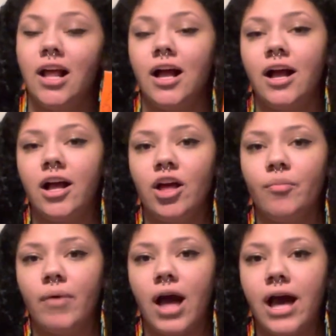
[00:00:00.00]

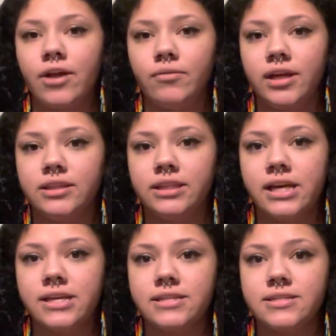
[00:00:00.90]
I read
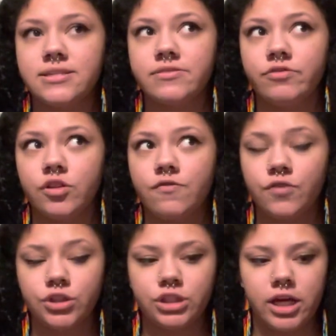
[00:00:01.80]
this for the
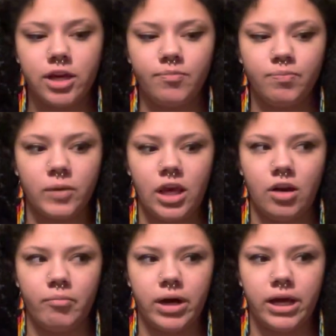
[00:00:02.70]
first time in
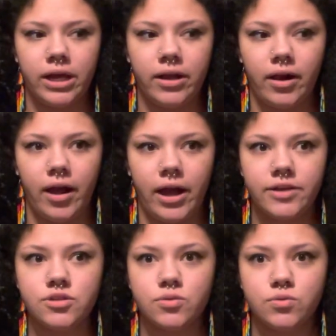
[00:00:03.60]
my high
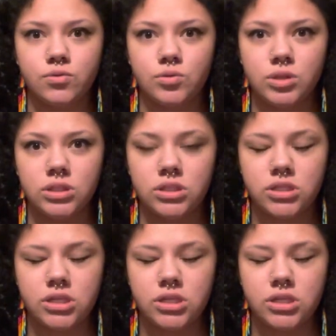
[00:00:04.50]
school's